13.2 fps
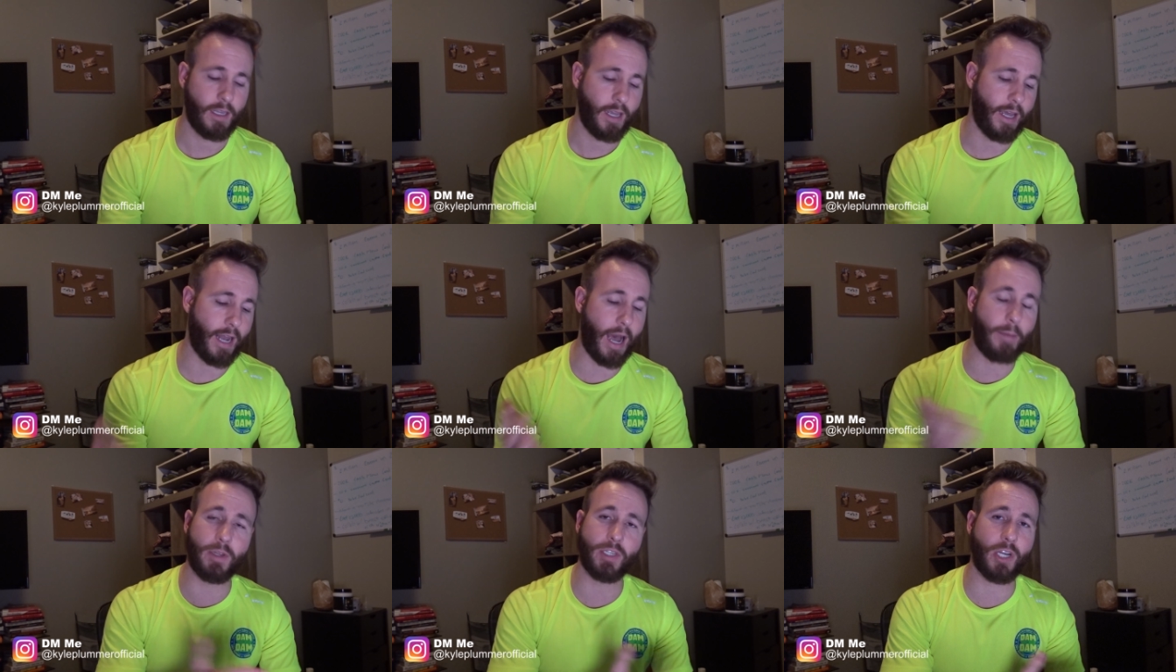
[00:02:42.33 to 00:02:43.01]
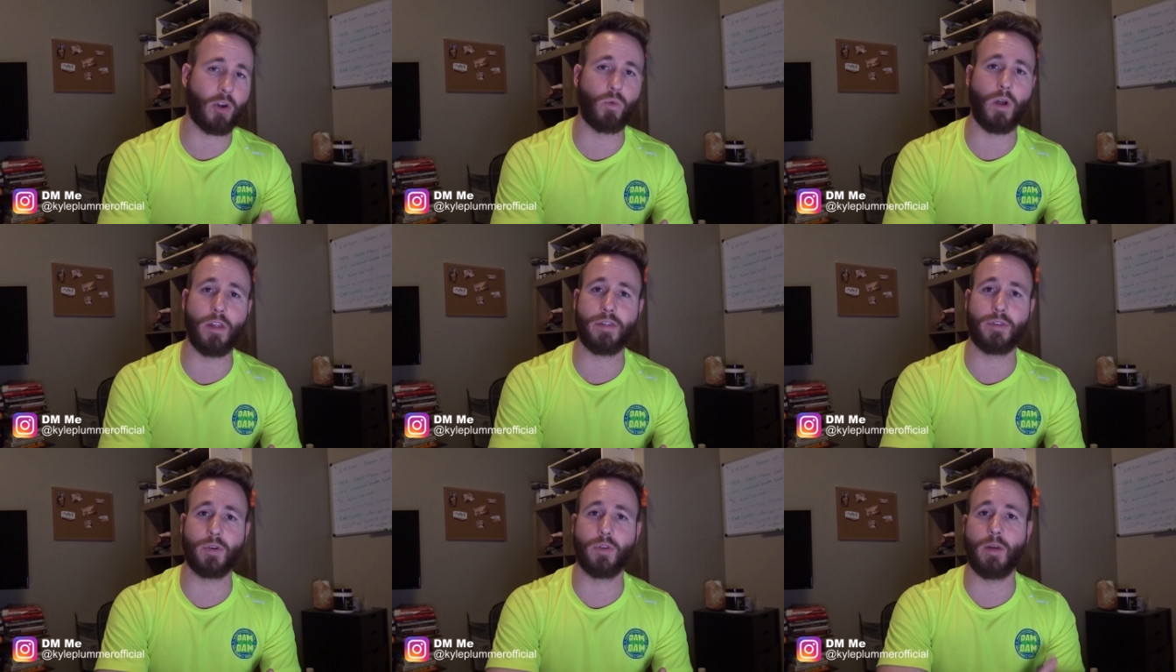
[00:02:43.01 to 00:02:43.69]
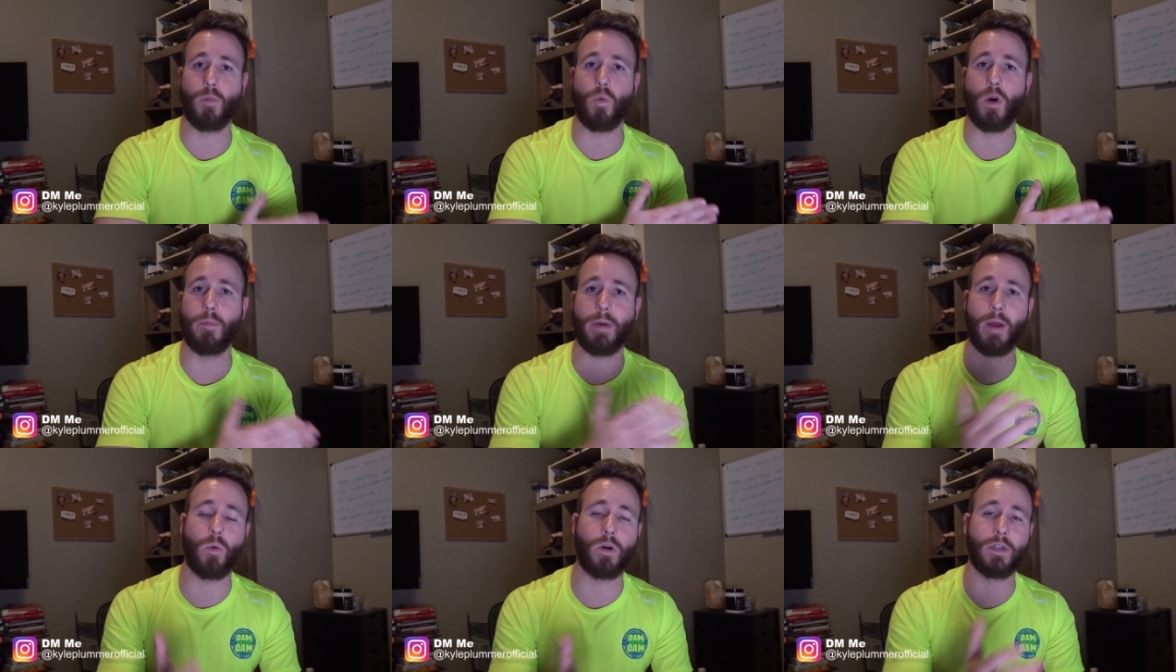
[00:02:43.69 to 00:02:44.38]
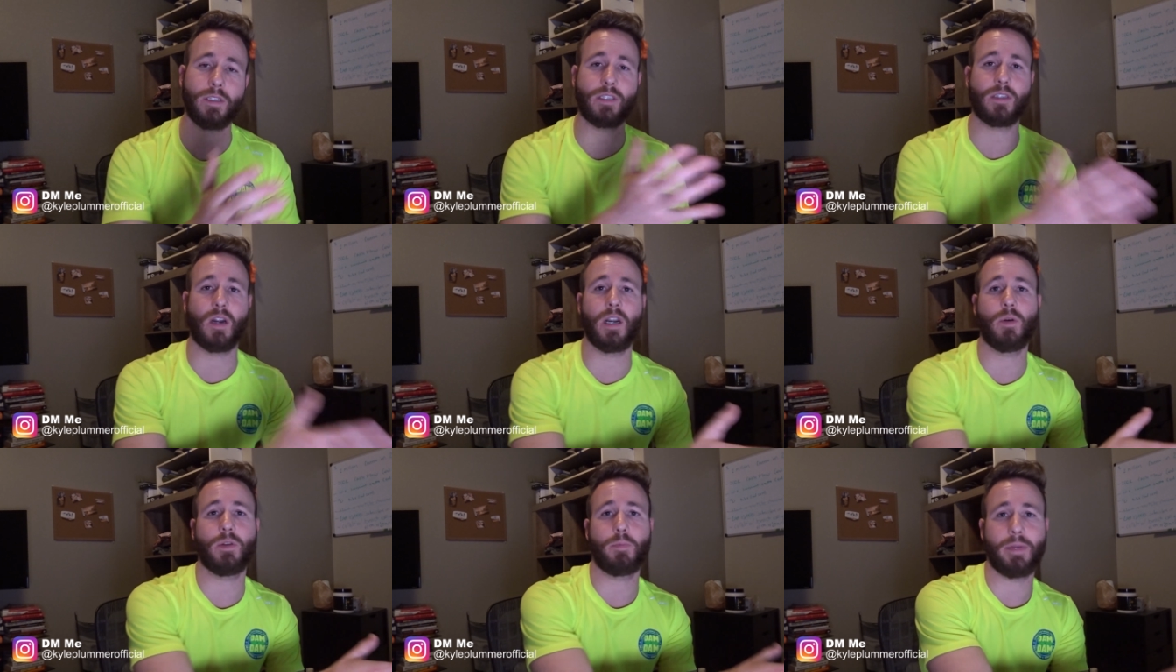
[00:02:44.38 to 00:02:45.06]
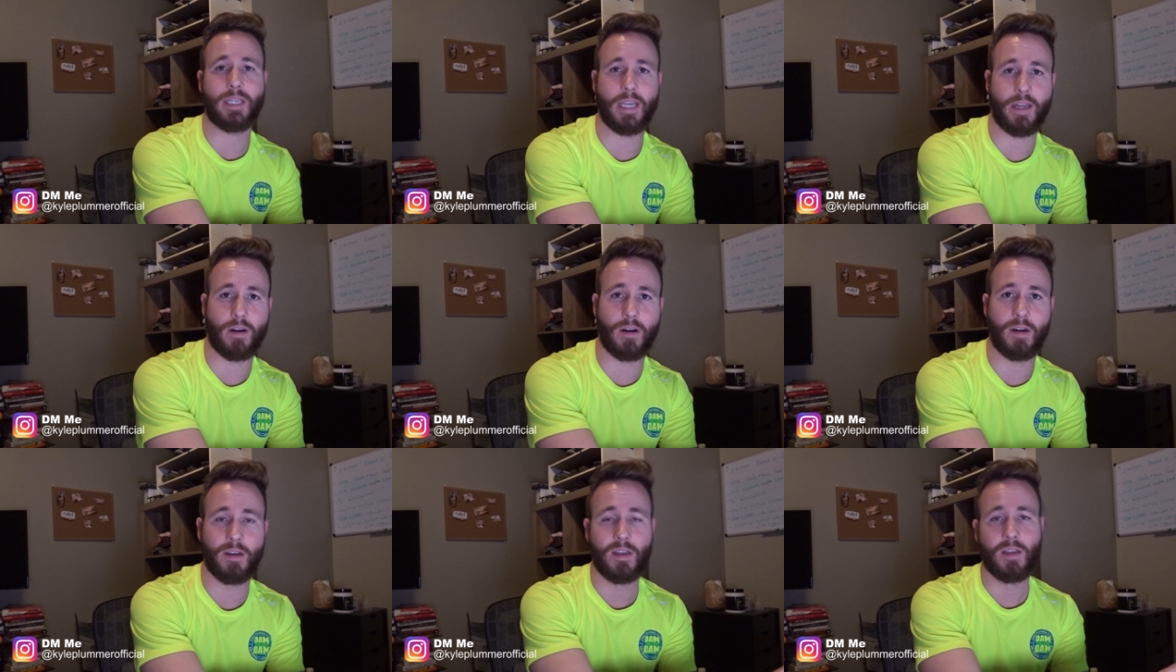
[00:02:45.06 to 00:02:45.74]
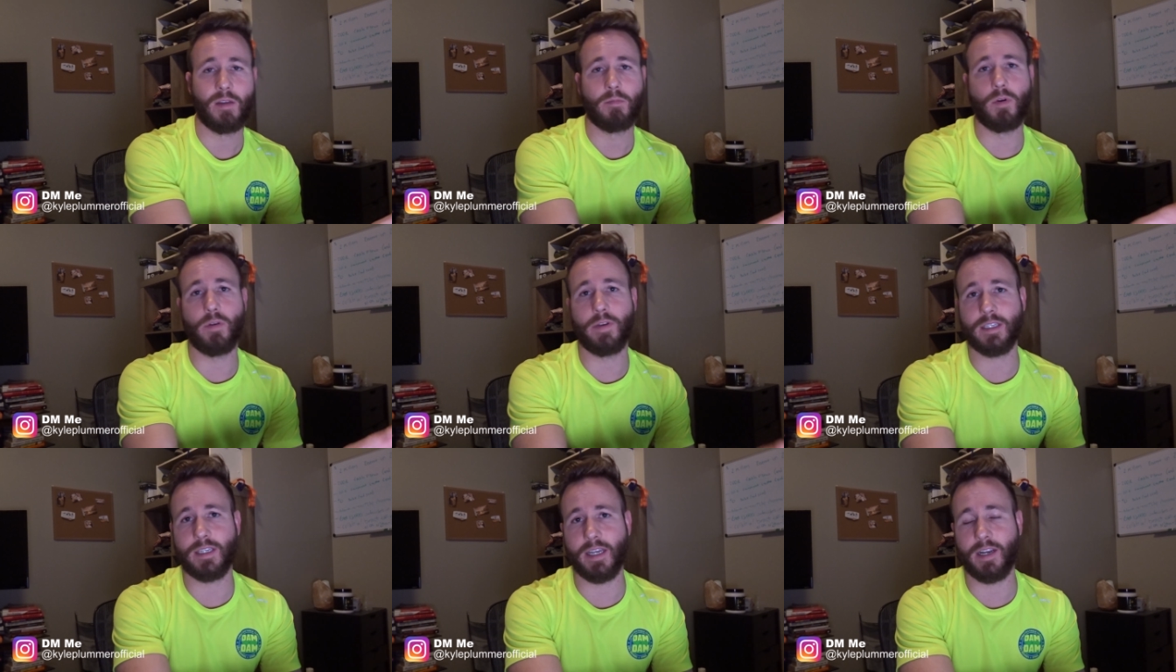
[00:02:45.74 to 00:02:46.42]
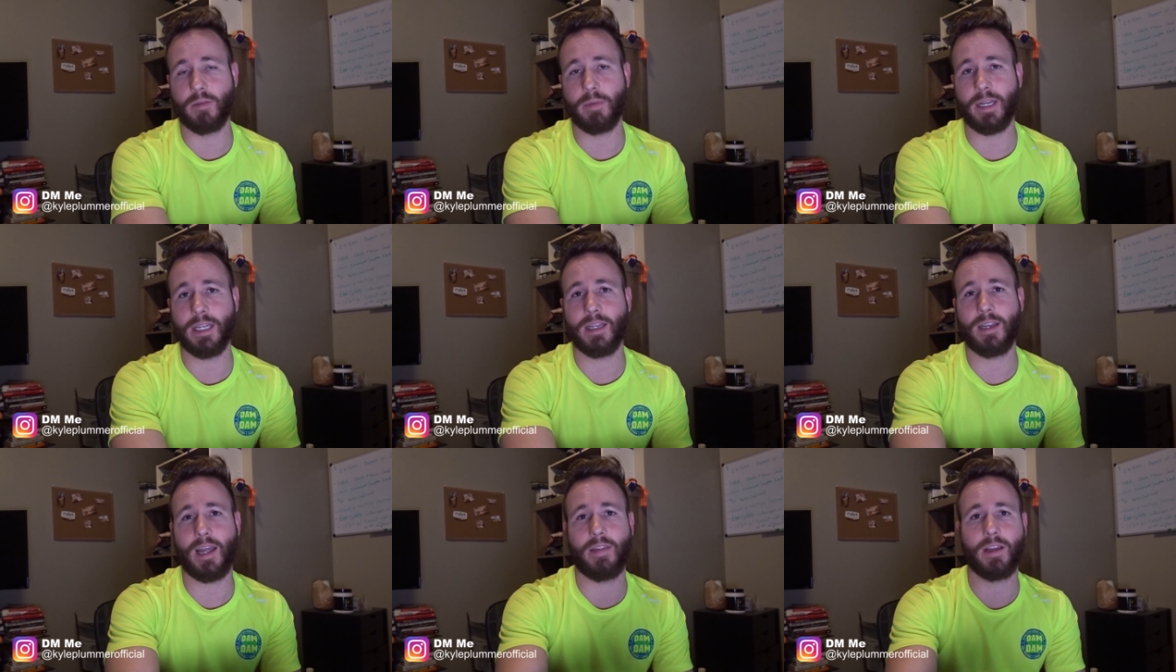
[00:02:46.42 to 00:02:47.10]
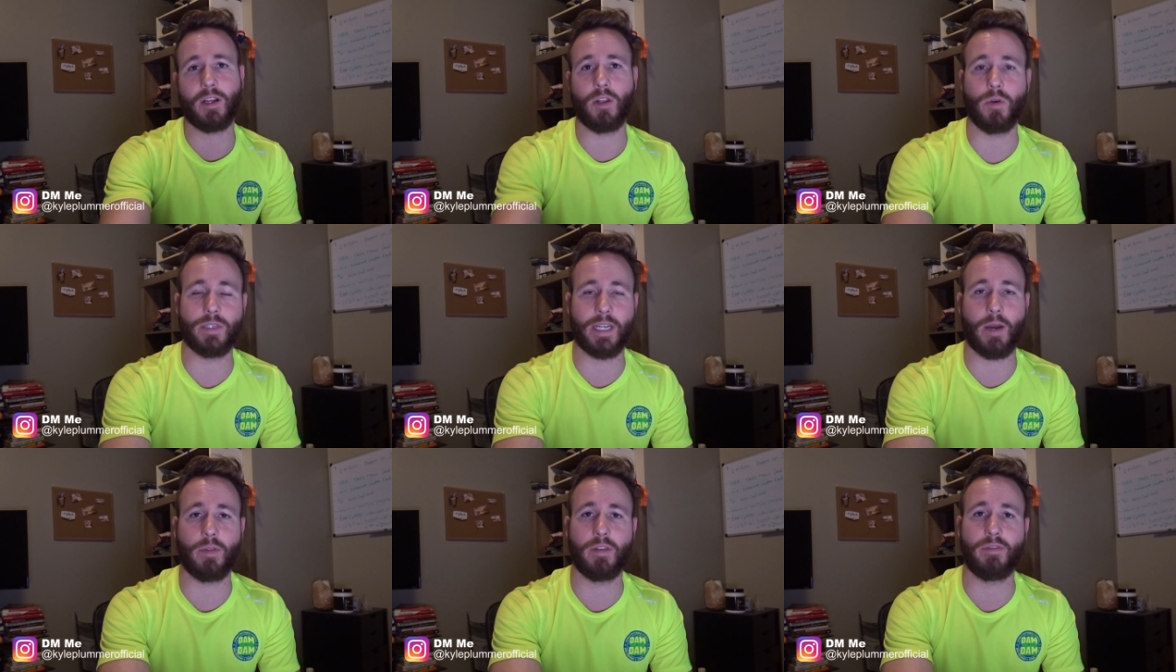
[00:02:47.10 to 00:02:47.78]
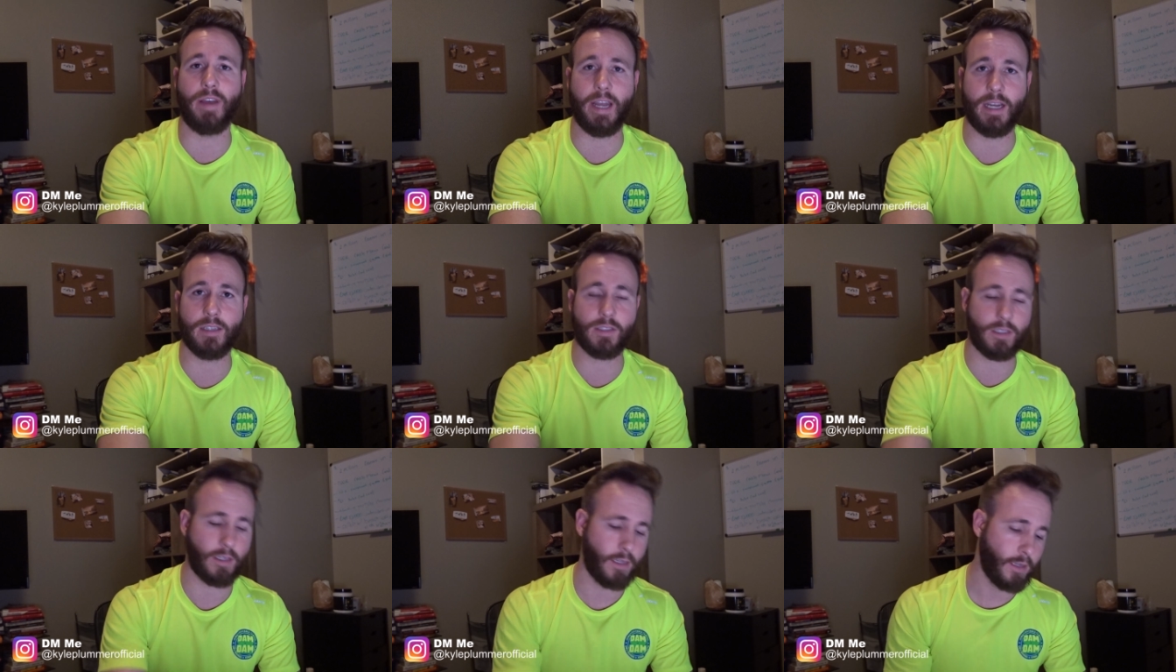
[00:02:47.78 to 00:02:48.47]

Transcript: And I'm just going to run through them one by one, starting with beginner, moving to intermediate, and then closing out with advanced.